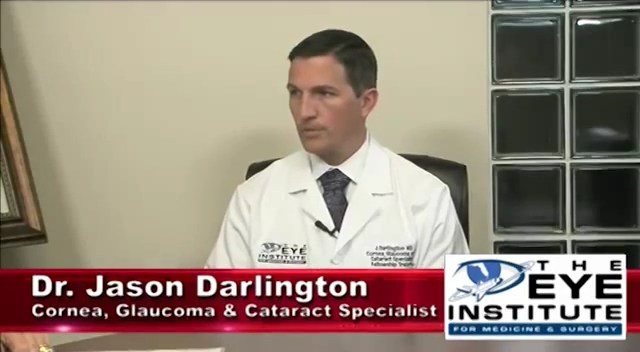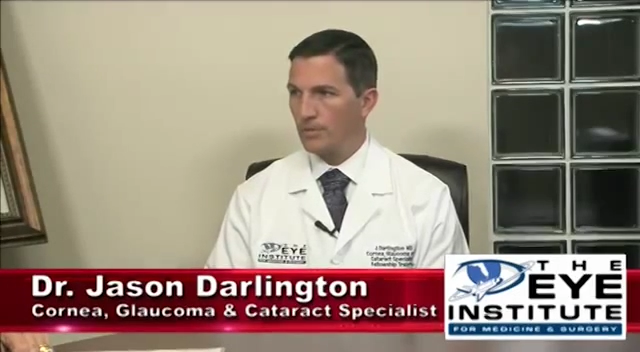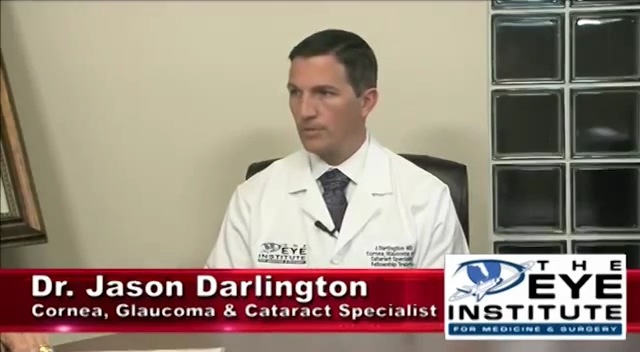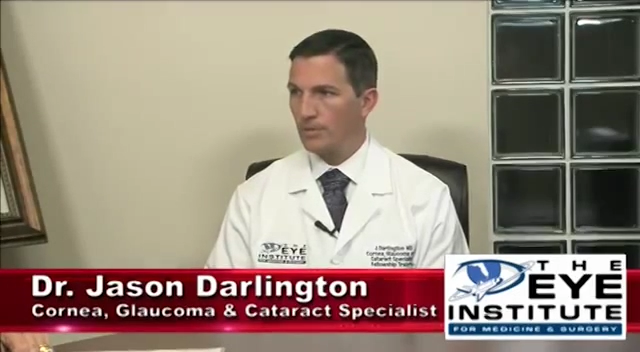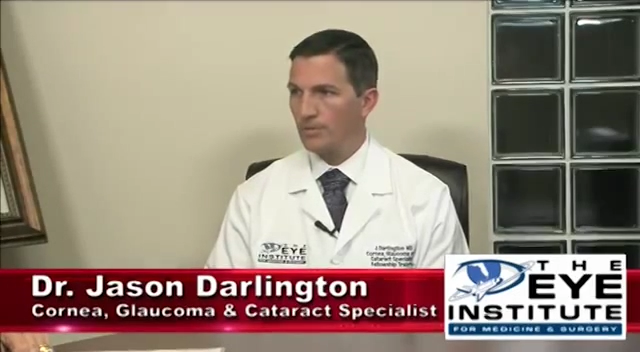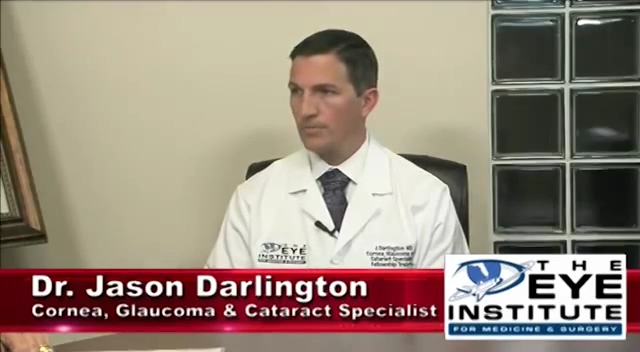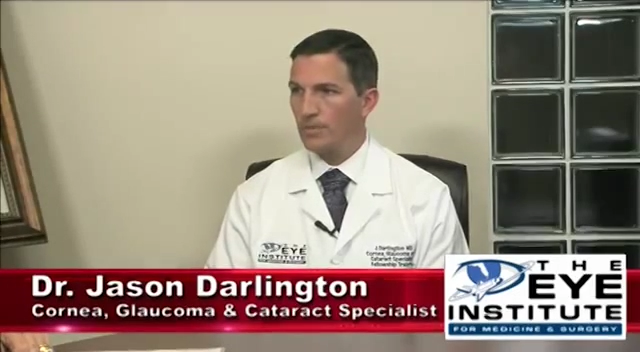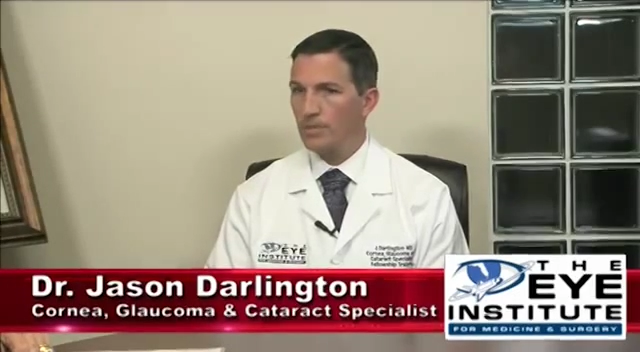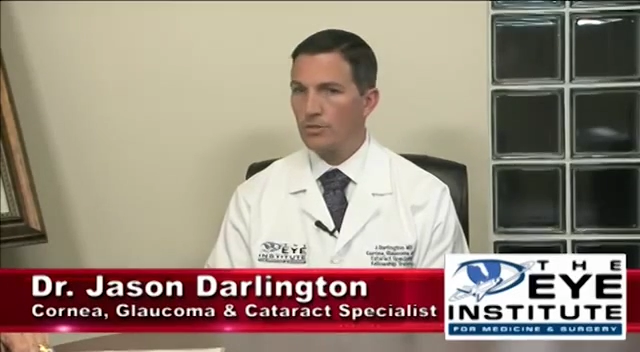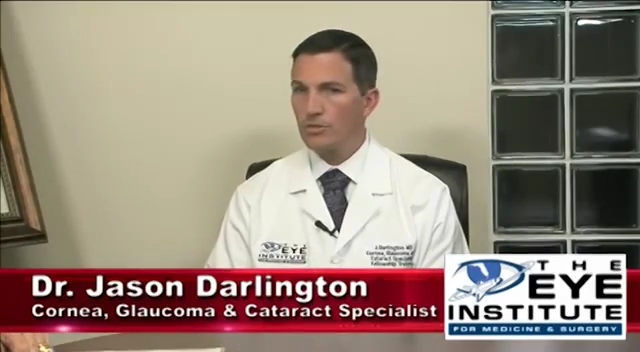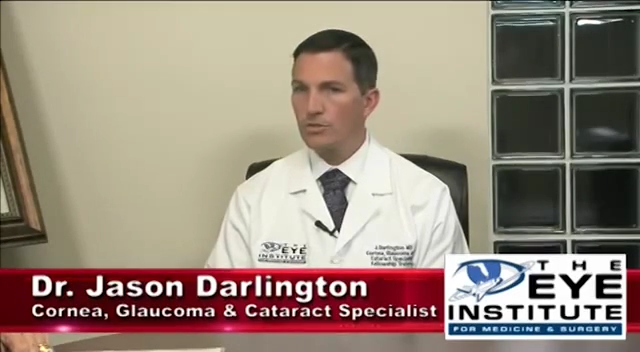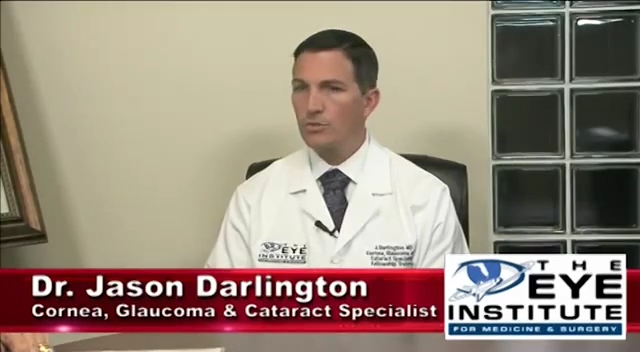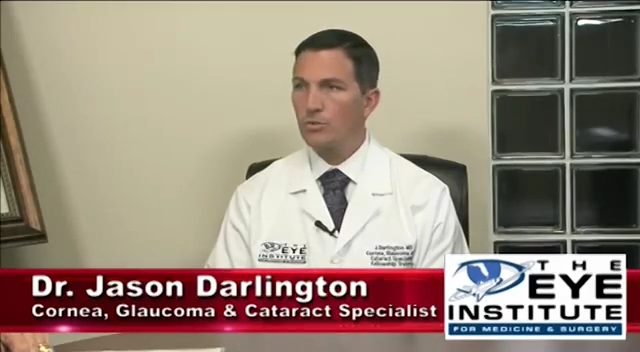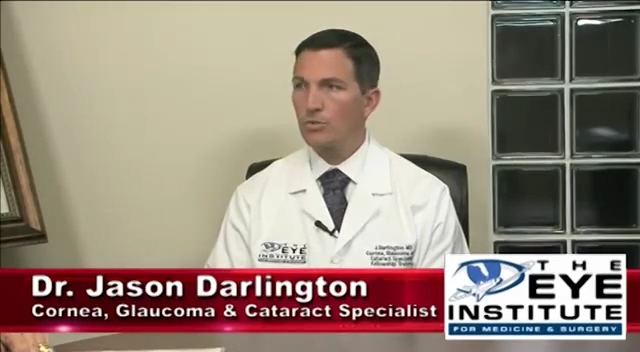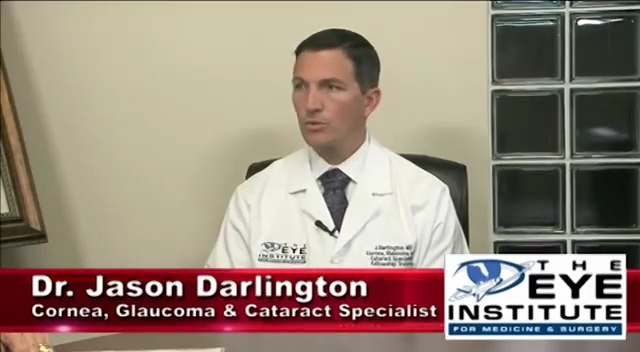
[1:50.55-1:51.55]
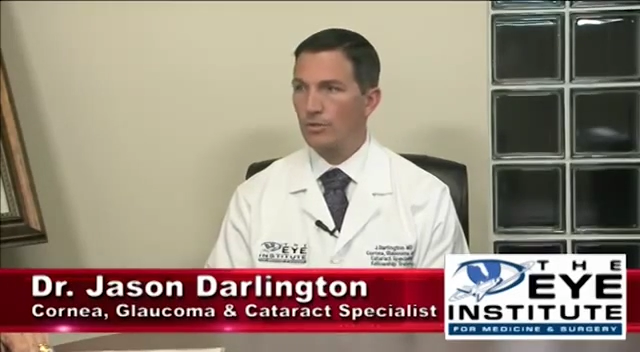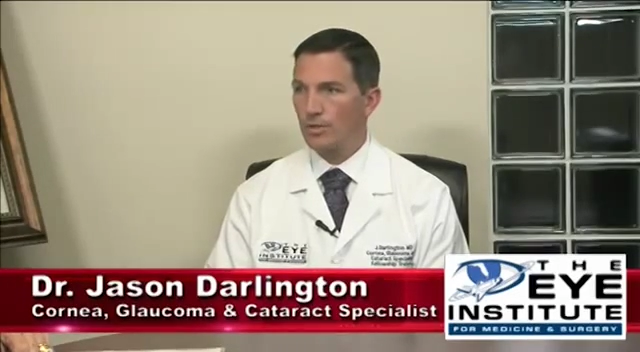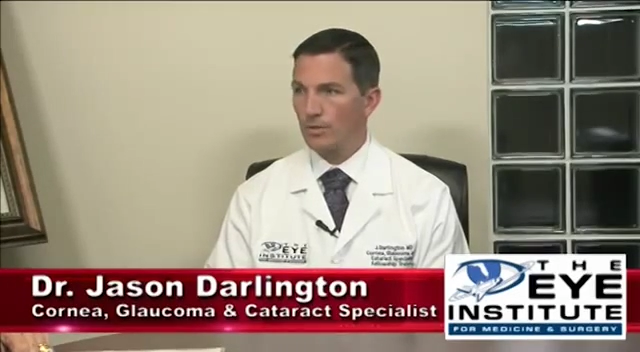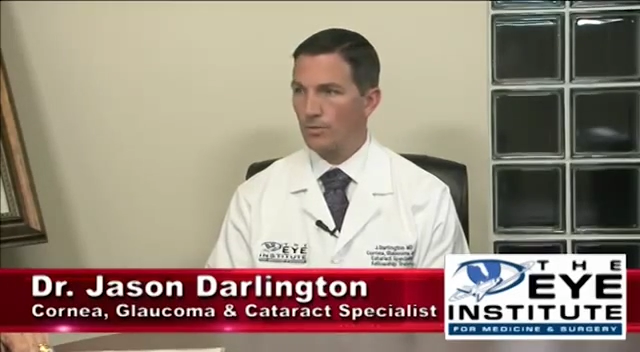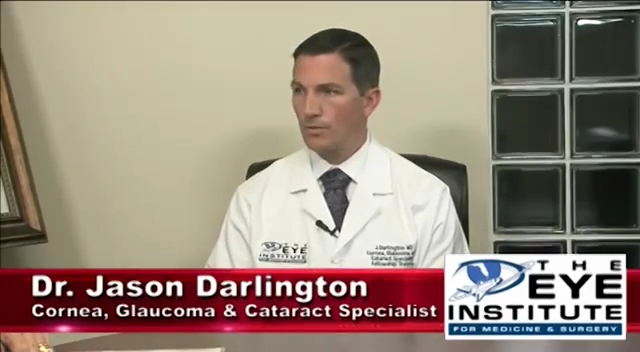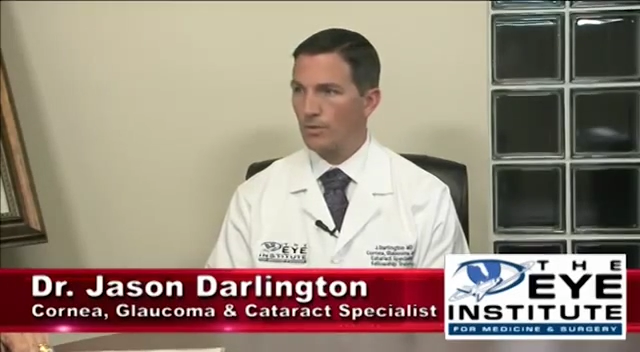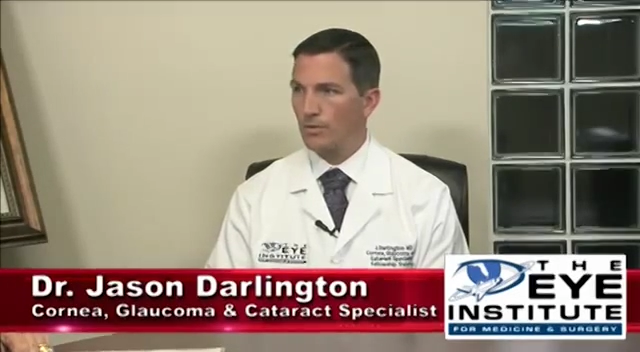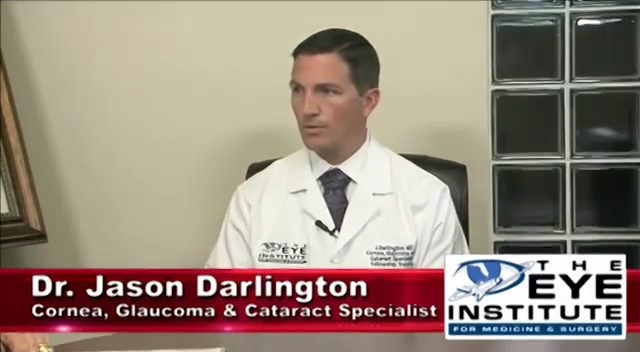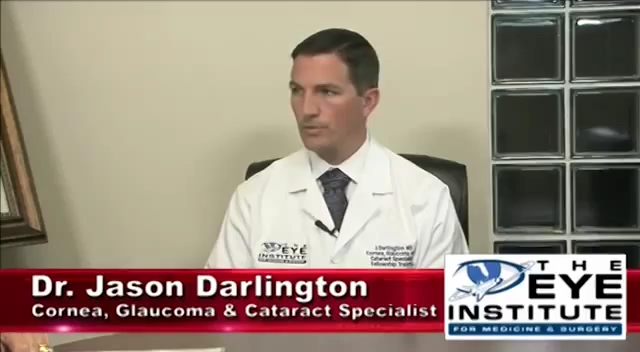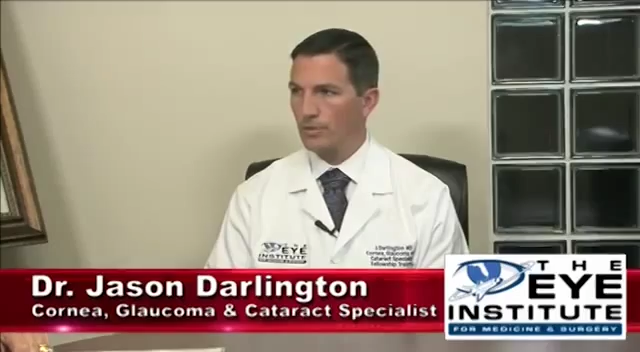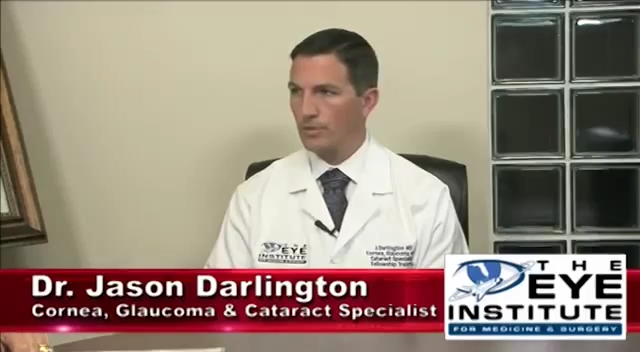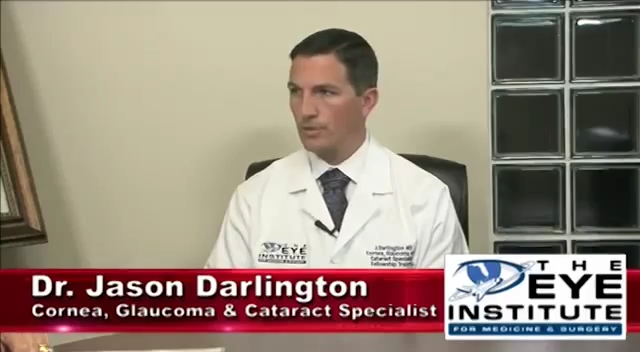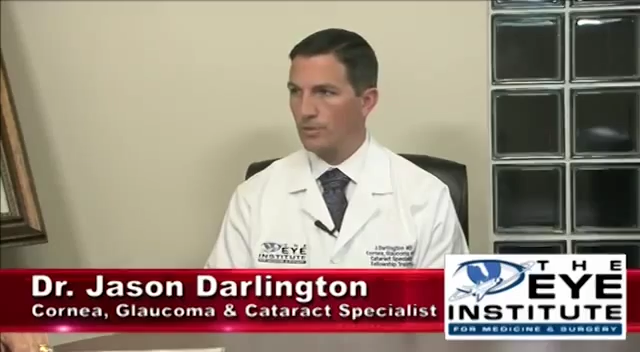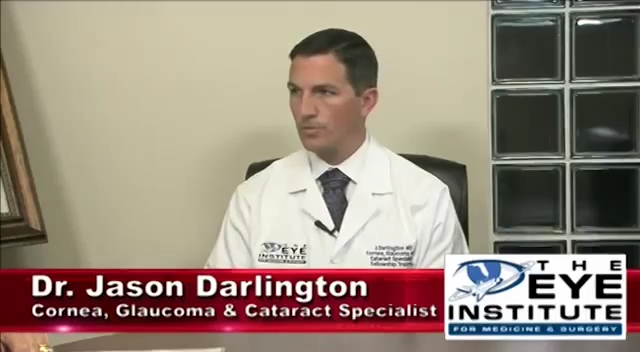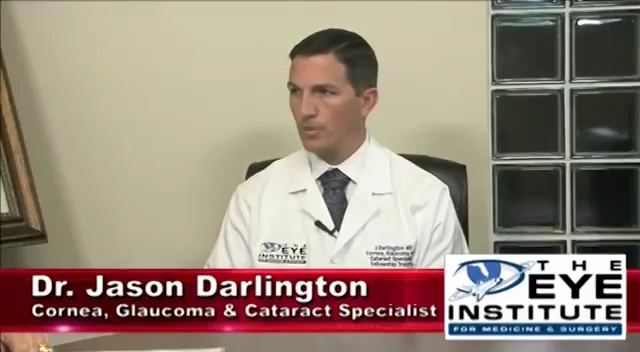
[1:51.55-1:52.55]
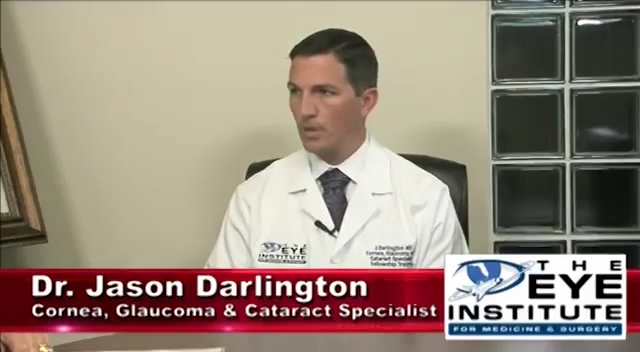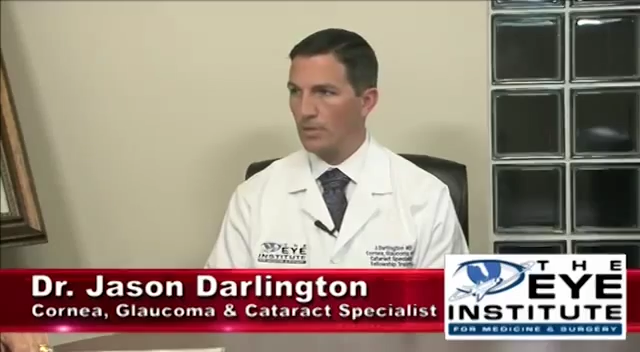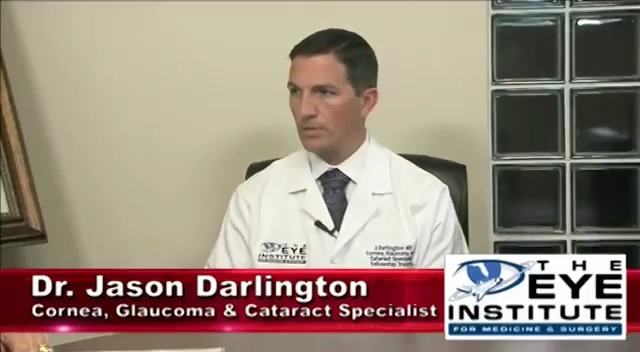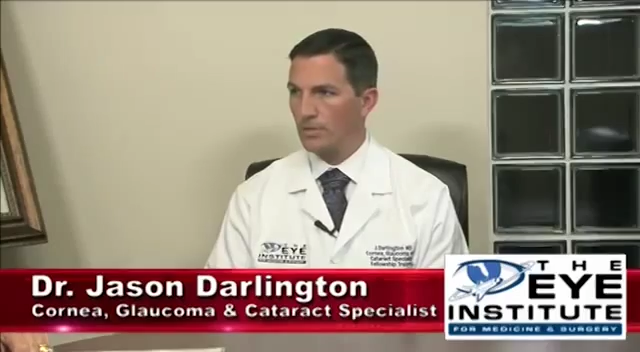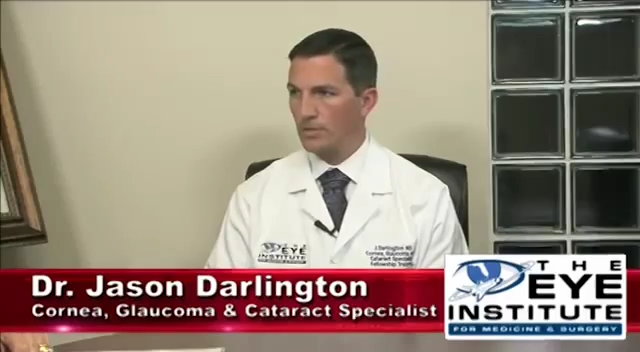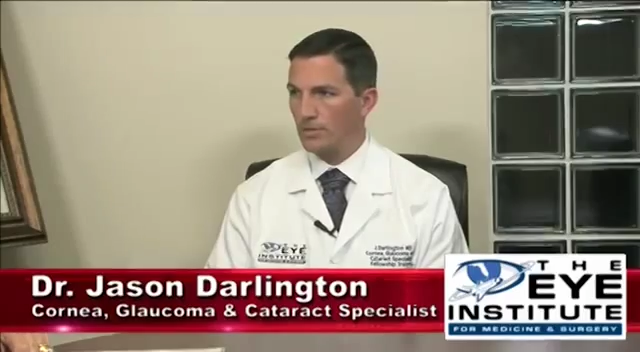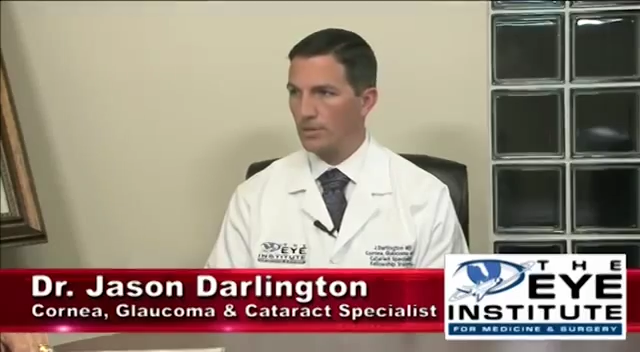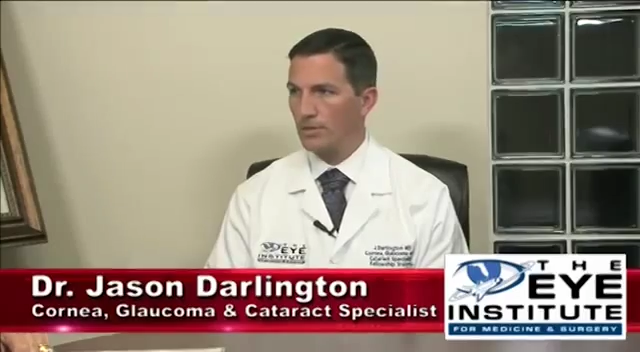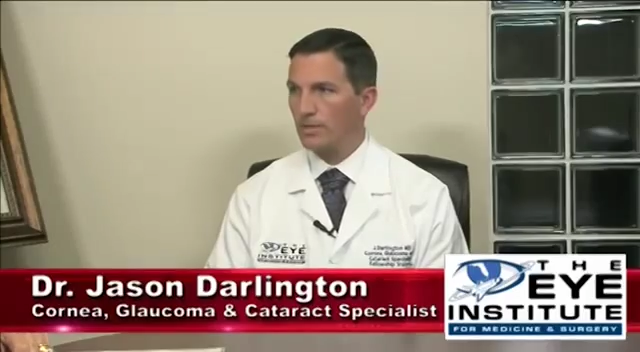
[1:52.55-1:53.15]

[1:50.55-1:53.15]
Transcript: to make sure that one of those disease processes